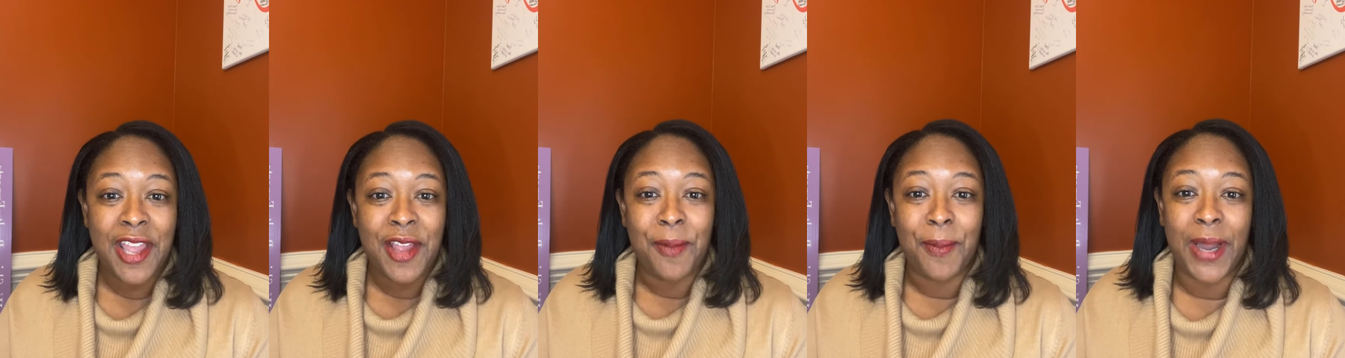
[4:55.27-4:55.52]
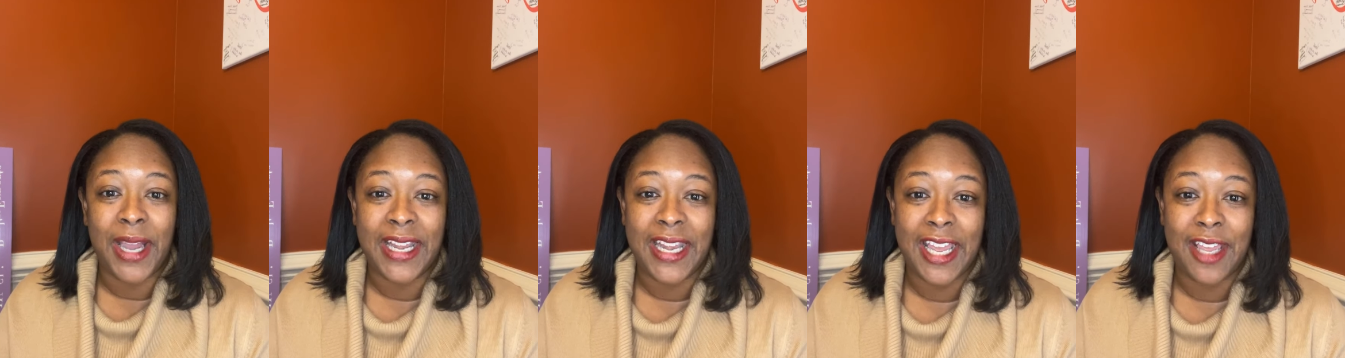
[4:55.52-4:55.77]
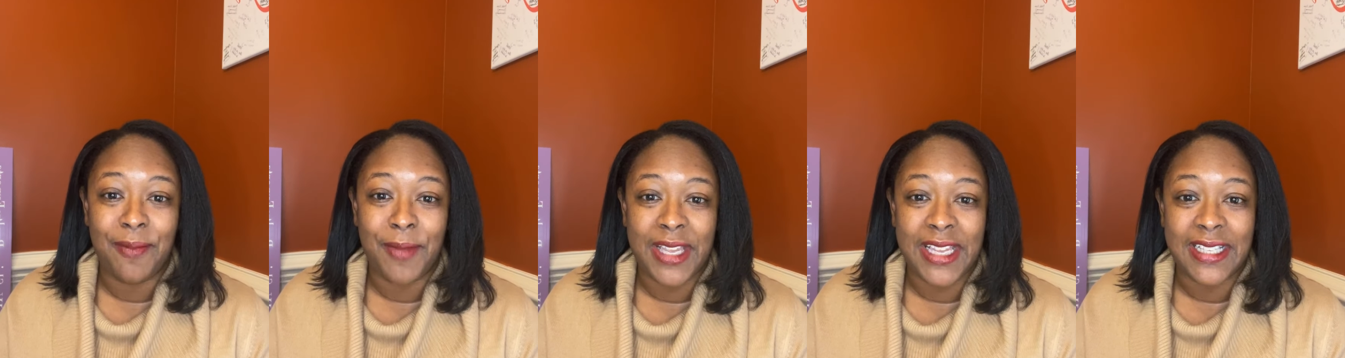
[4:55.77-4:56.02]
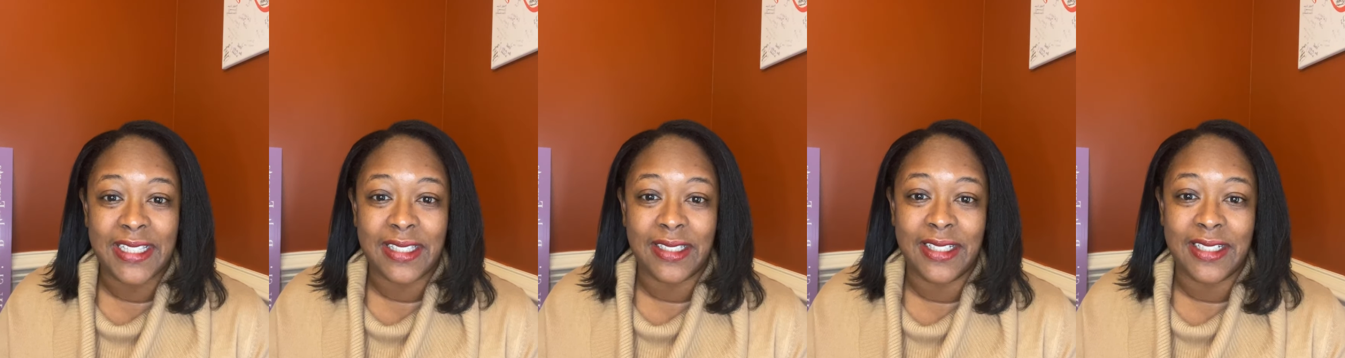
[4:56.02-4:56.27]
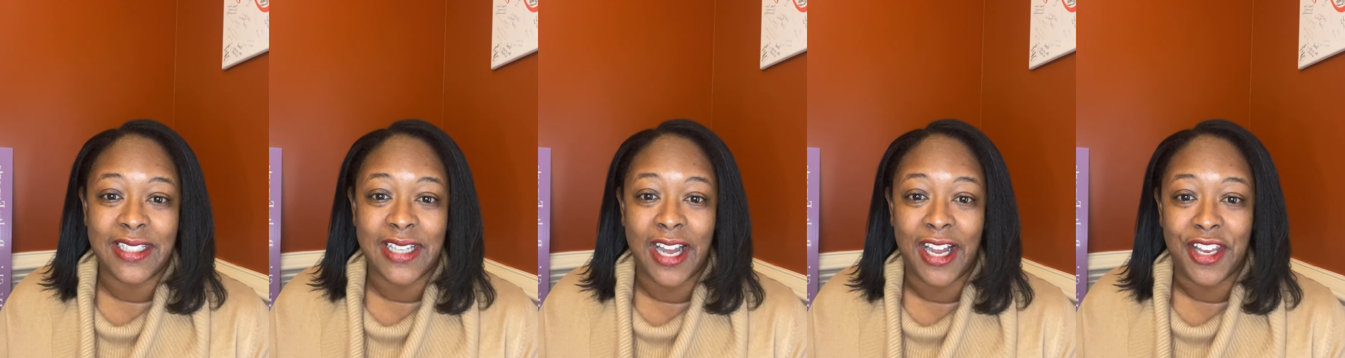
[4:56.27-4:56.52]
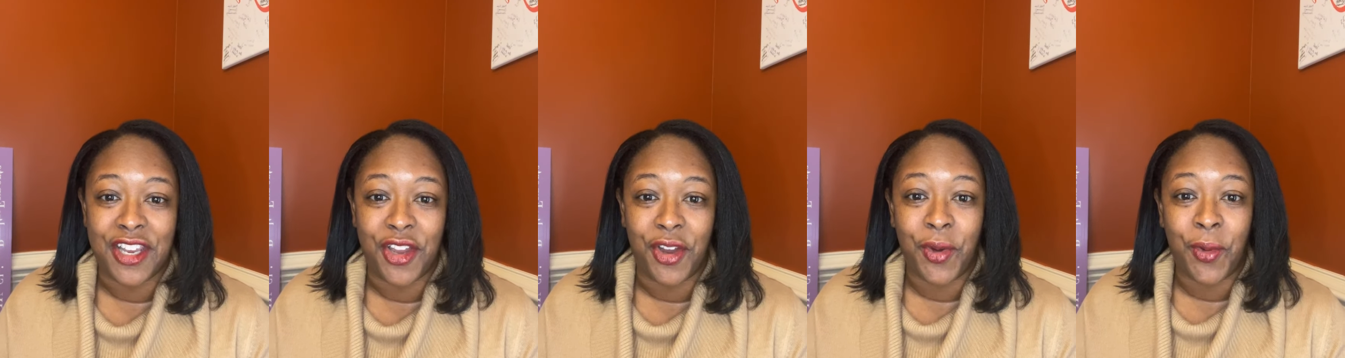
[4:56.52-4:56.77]
My name is
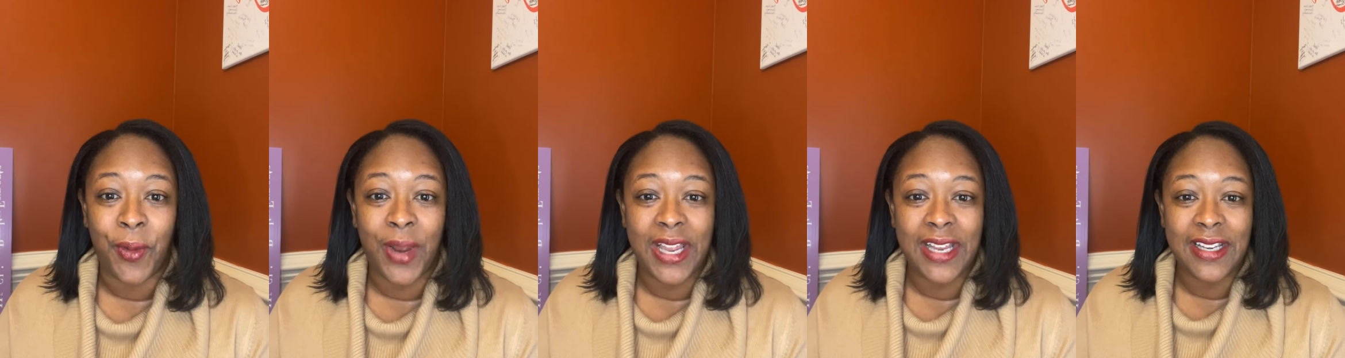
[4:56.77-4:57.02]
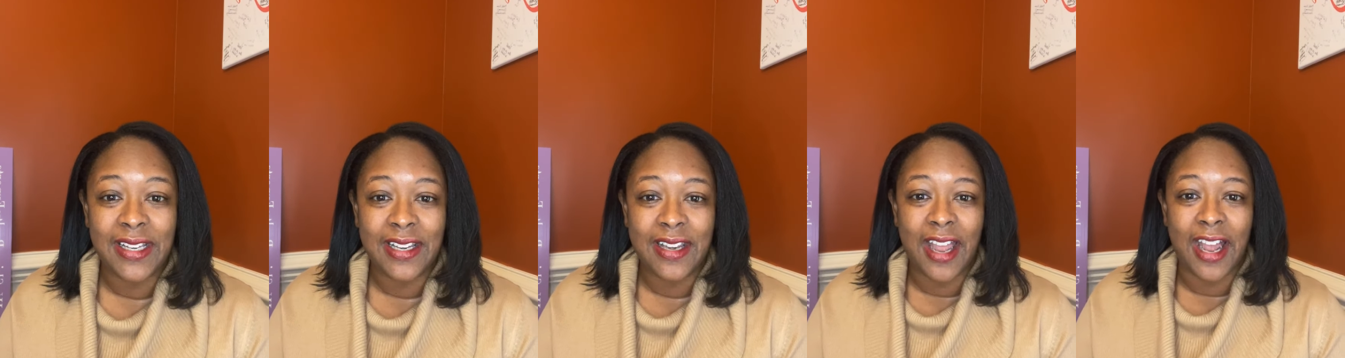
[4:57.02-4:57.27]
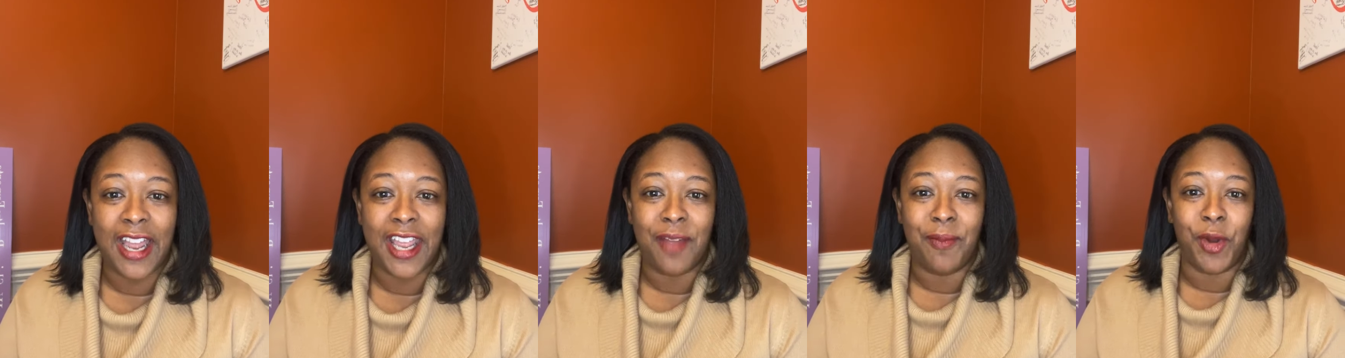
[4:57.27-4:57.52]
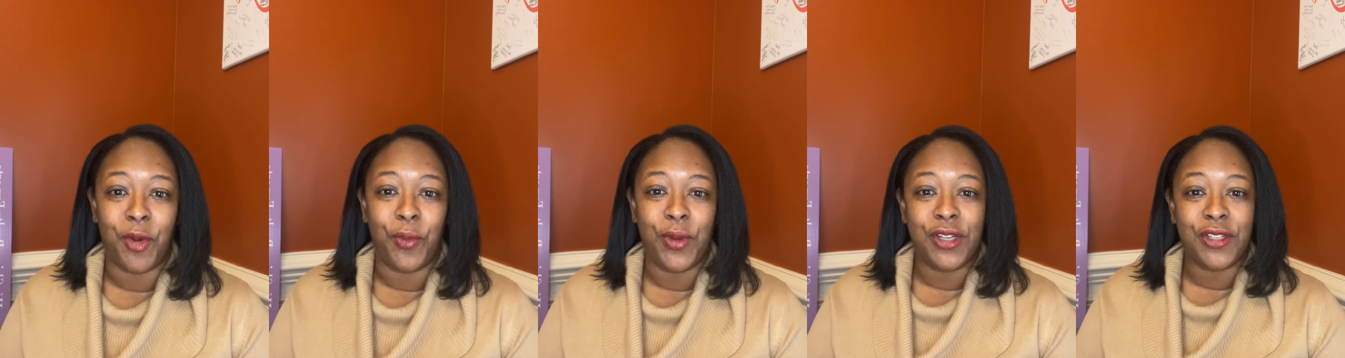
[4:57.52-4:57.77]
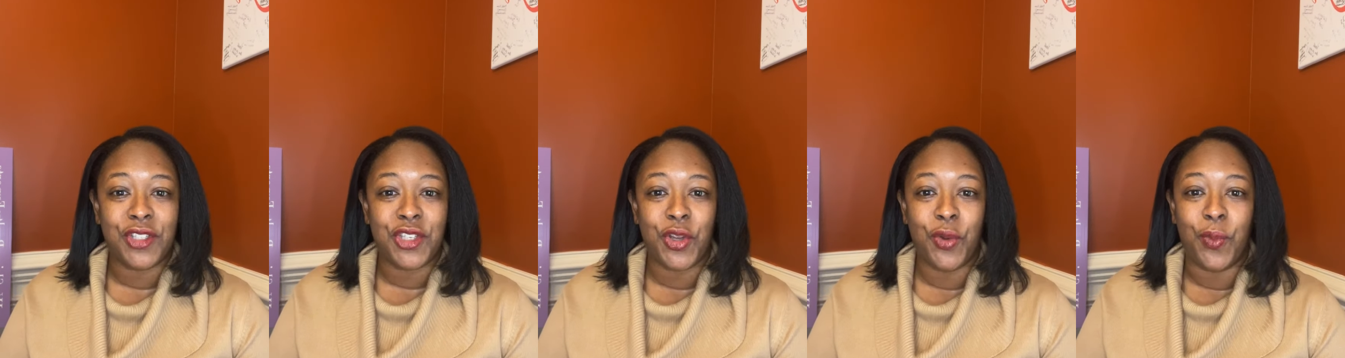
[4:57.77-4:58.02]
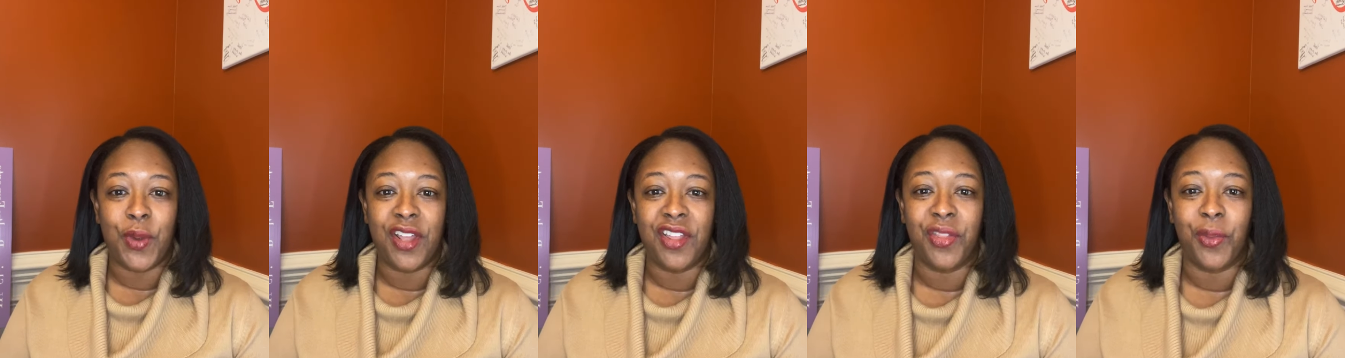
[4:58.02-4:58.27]
Latanya Creighton. I am a realtor
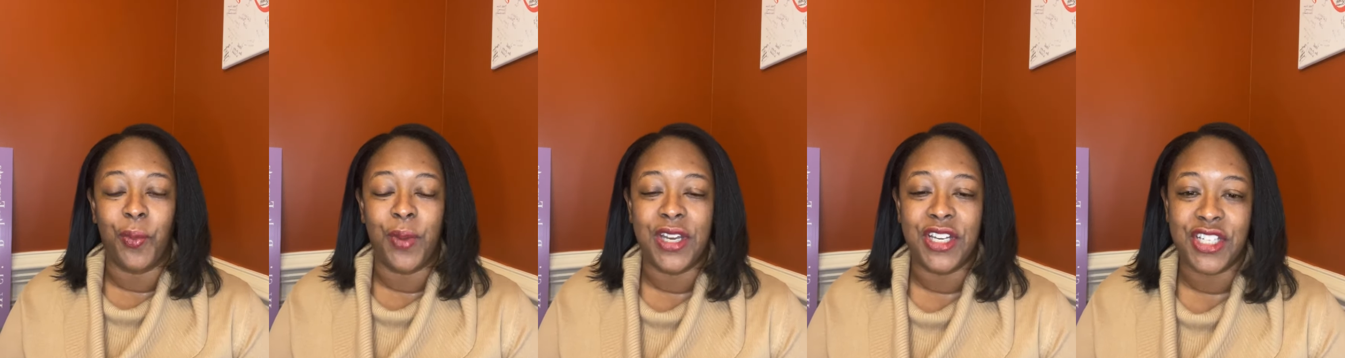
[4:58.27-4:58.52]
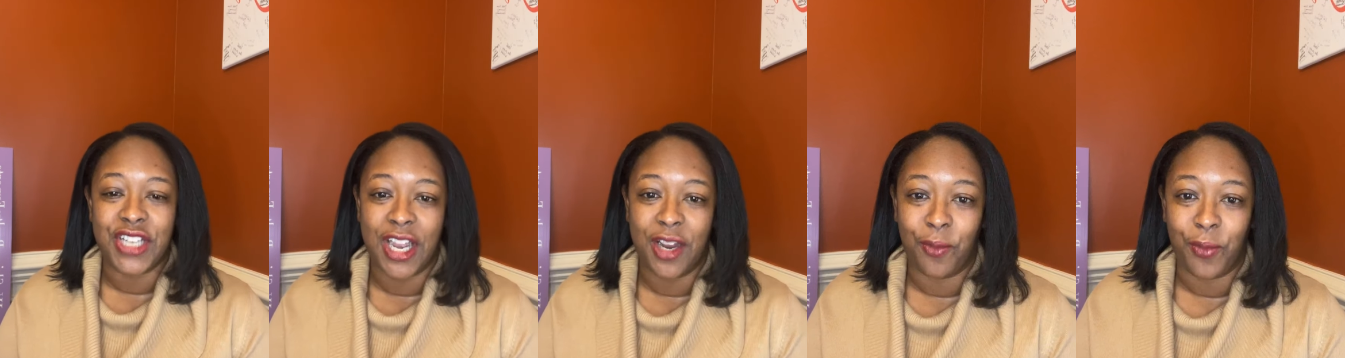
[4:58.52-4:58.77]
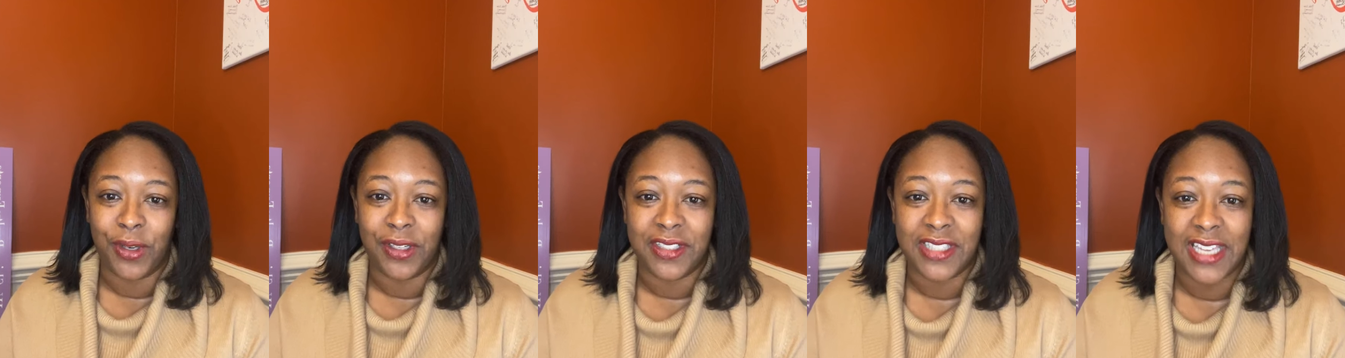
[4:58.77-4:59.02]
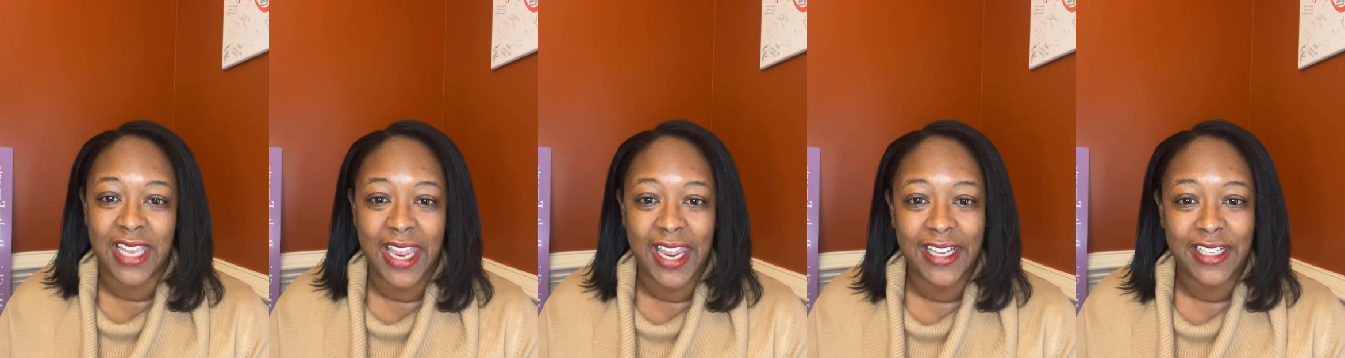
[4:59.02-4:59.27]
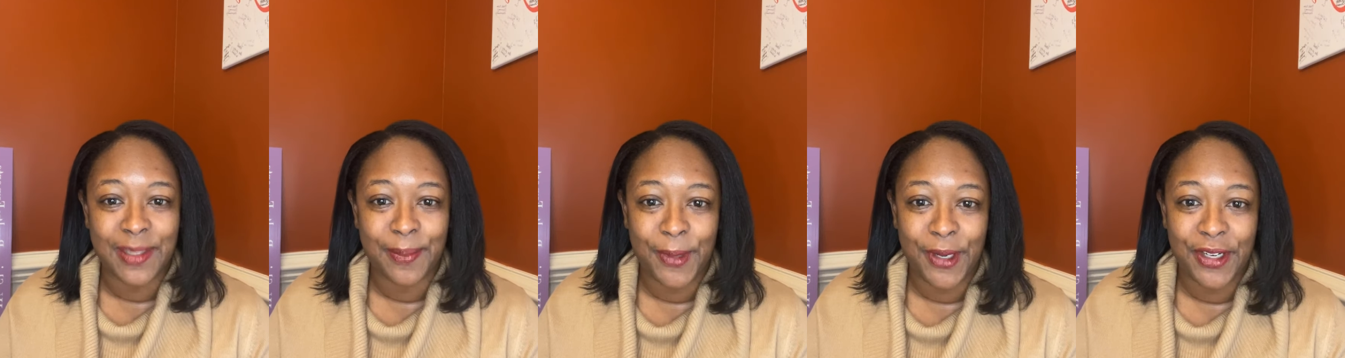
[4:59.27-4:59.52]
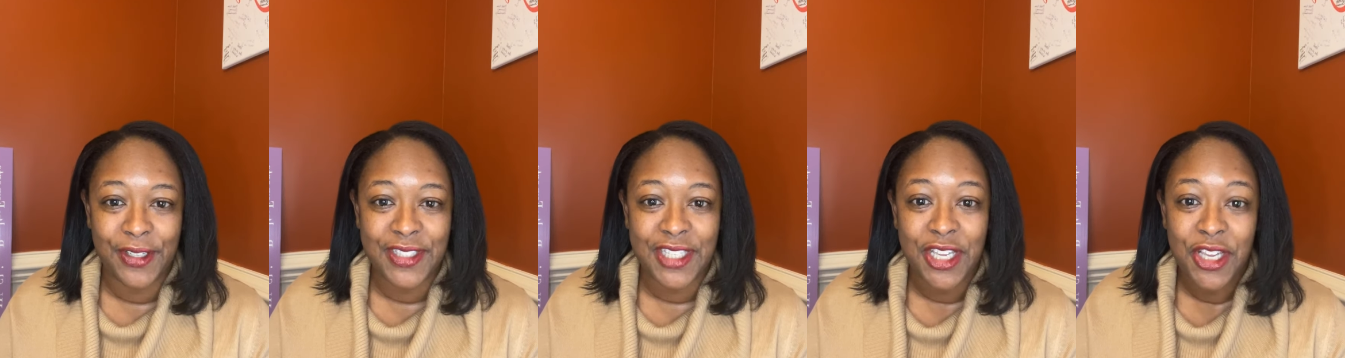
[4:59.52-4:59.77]
with We Shine Realty
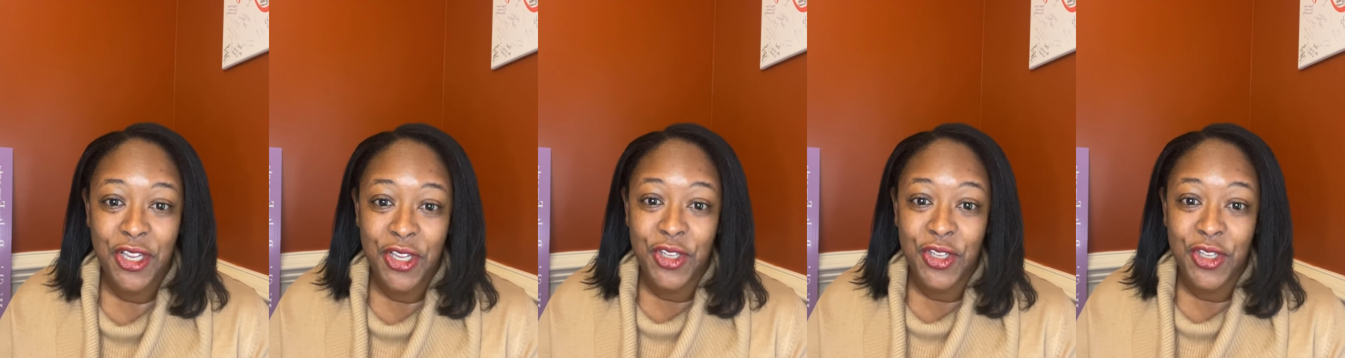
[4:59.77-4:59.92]
Experts.